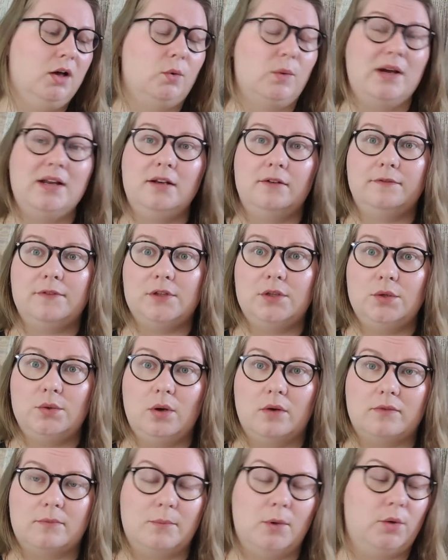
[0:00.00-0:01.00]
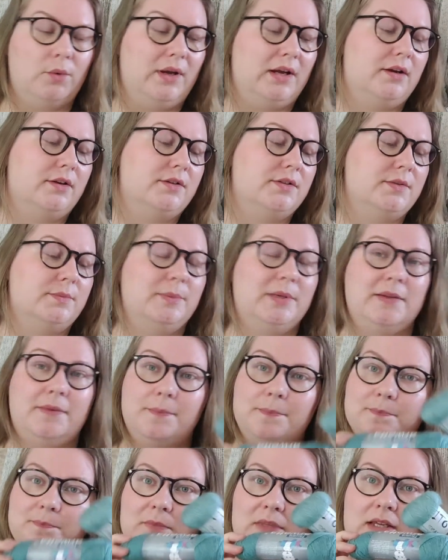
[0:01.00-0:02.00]
Quite a few of mohairs, but
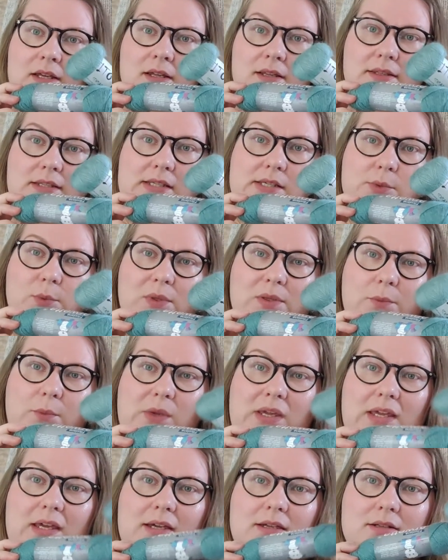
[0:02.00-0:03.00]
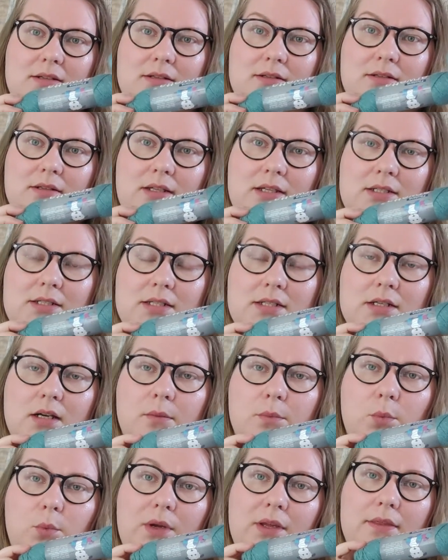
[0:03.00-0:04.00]
this is what we ended
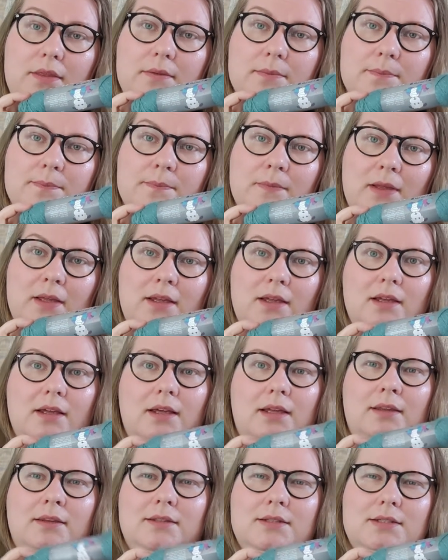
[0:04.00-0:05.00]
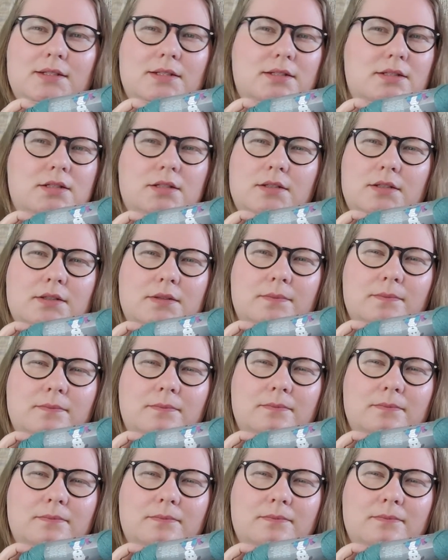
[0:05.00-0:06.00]
up with, and this is just
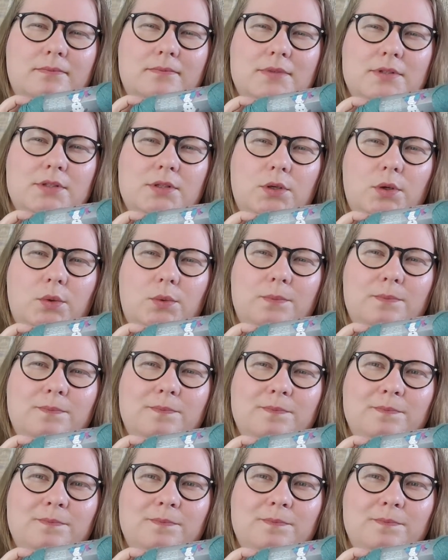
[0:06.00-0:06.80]
so